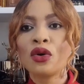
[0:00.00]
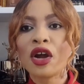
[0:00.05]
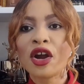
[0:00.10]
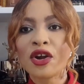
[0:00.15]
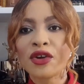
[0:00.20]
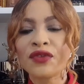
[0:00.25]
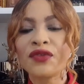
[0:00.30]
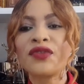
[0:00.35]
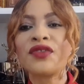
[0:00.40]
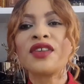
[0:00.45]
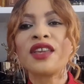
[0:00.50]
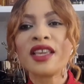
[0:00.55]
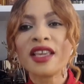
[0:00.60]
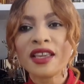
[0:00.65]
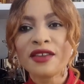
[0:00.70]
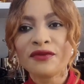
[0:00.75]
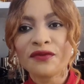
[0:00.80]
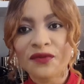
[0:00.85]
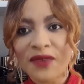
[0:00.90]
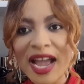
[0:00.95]

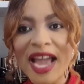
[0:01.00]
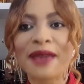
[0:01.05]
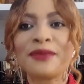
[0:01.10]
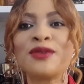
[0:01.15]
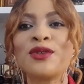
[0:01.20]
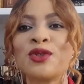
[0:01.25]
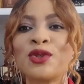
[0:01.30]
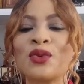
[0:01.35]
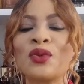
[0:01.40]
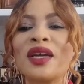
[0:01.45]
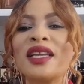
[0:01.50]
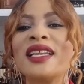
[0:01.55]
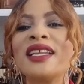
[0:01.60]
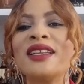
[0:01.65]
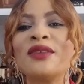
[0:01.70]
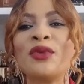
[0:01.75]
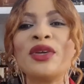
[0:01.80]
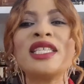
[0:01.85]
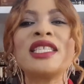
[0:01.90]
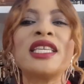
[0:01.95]
earthy vibes to it,
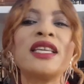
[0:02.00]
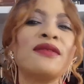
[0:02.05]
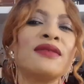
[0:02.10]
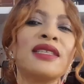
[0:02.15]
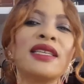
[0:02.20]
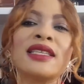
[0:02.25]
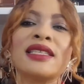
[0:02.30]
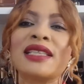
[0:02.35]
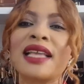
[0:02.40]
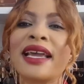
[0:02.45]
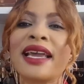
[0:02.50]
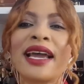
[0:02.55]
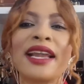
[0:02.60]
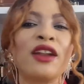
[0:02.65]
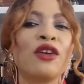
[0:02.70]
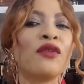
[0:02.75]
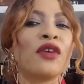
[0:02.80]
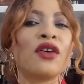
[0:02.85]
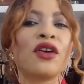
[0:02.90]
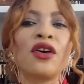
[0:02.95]
which gives it like
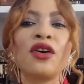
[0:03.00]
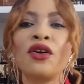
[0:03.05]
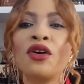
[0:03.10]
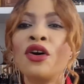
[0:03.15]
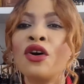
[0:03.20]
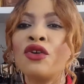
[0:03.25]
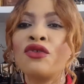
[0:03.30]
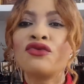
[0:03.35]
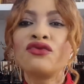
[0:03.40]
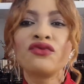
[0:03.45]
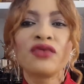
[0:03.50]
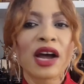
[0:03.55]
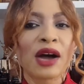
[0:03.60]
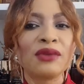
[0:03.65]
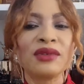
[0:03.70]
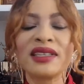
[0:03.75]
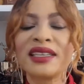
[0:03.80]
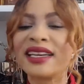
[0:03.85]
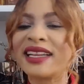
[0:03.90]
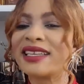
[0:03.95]
an overall
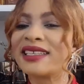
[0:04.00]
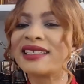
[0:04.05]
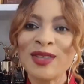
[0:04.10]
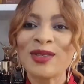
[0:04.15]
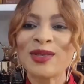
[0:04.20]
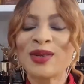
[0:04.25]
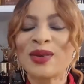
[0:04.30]
roundness.